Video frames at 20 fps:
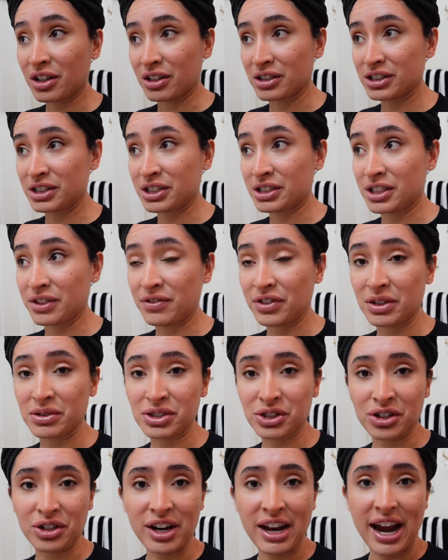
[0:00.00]
her to
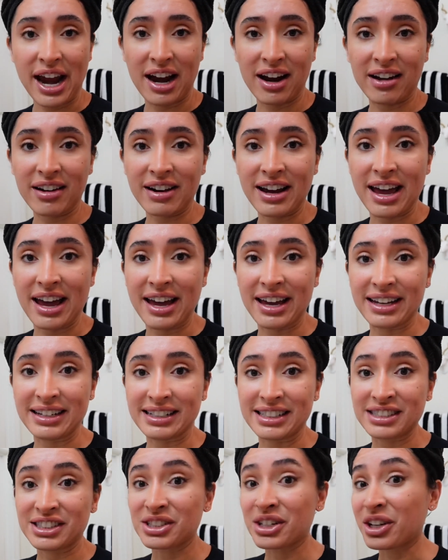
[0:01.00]
diffuse her hair and
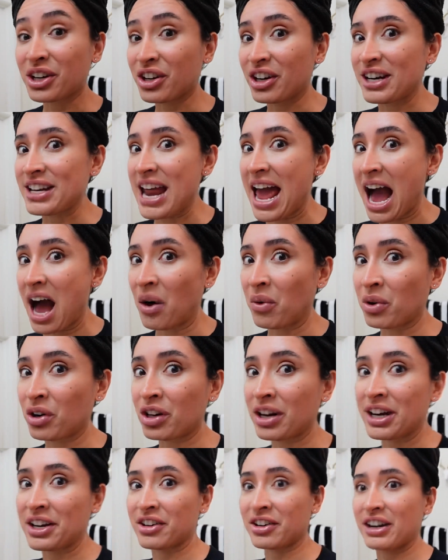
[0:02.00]
it took her an hour
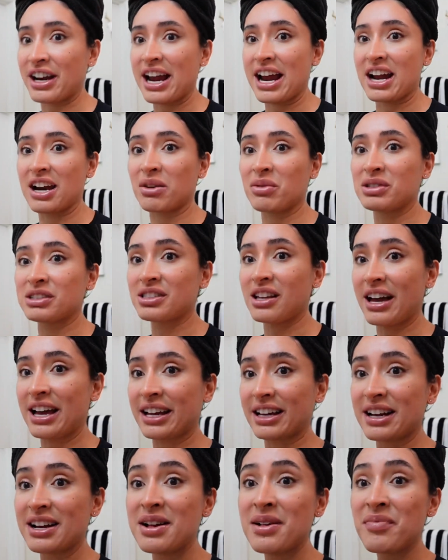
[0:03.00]
and her hair was
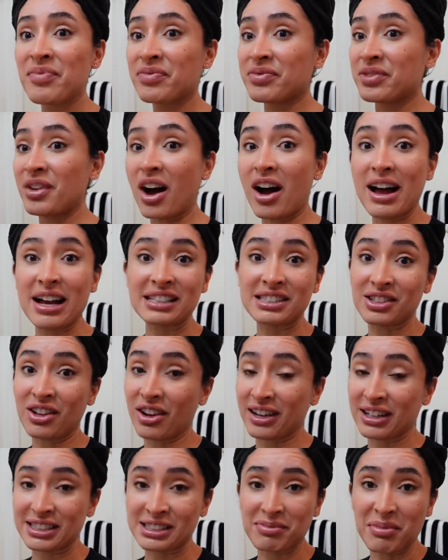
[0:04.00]
like not as
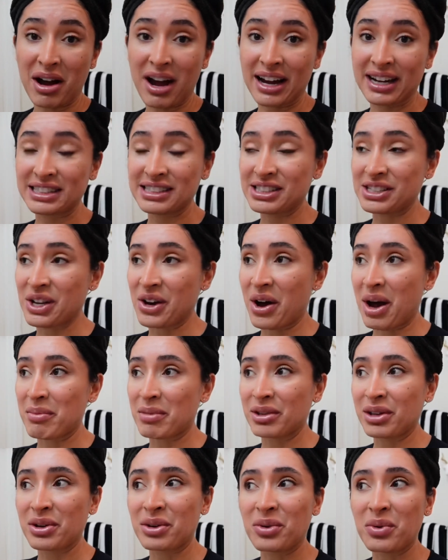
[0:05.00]
long as mine, so I'm
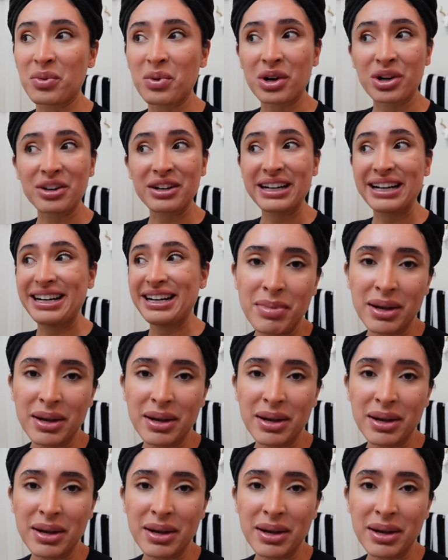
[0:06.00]
a little worried.